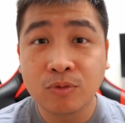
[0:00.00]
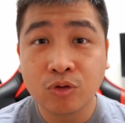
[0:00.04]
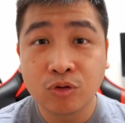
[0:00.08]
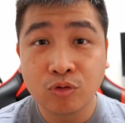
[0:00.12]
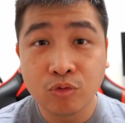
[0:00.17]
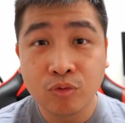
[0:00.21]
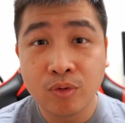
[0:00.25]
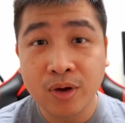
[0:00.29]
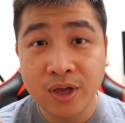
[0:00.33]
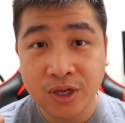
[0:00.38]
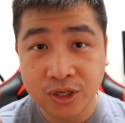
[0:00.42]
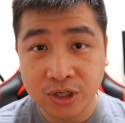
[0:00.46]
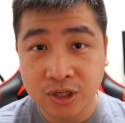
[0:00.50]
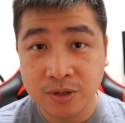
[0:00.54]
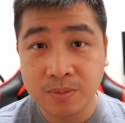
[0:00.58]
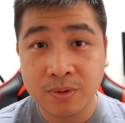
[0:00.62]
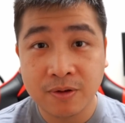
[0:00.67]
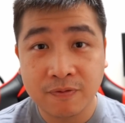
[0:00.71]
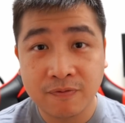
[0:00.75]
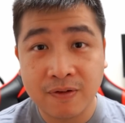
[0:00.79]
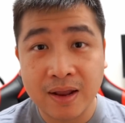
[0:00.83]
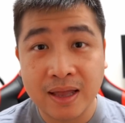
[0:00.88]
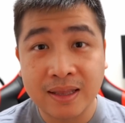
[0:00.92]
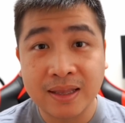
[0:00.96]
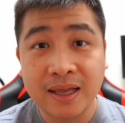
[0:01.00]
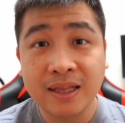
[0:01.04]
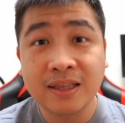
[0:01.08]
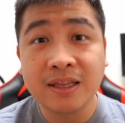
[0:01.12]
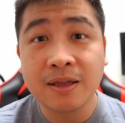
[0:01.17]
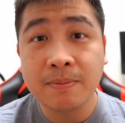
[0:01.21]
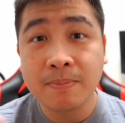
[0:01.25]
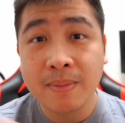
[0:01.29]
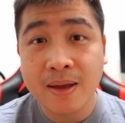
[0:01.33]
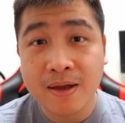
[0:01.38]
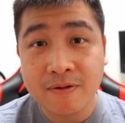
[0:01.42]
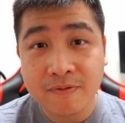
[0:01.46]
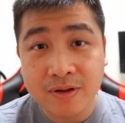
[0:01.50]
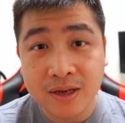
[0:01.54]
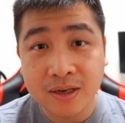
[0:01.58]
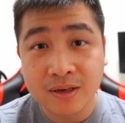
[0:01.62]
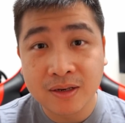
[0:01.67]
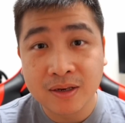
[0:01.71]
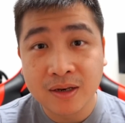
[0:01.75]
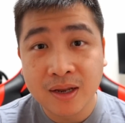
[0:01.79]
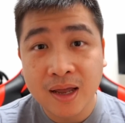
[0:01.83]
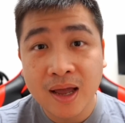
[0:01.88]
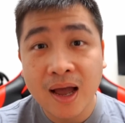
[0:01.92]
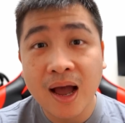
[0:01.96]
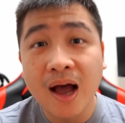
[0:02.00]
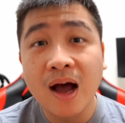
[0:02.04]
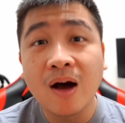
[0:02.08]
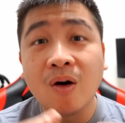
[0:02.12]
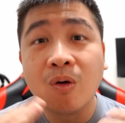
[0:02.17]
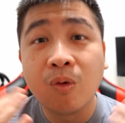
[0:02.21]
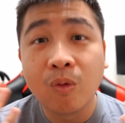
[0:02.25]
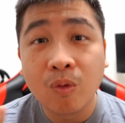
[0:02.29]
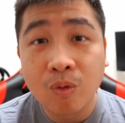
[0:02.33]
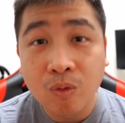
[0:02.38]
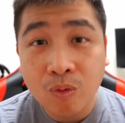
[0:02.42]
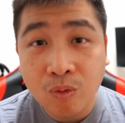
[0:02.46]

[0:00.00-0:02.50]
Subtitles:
HDB flat, then they married. How?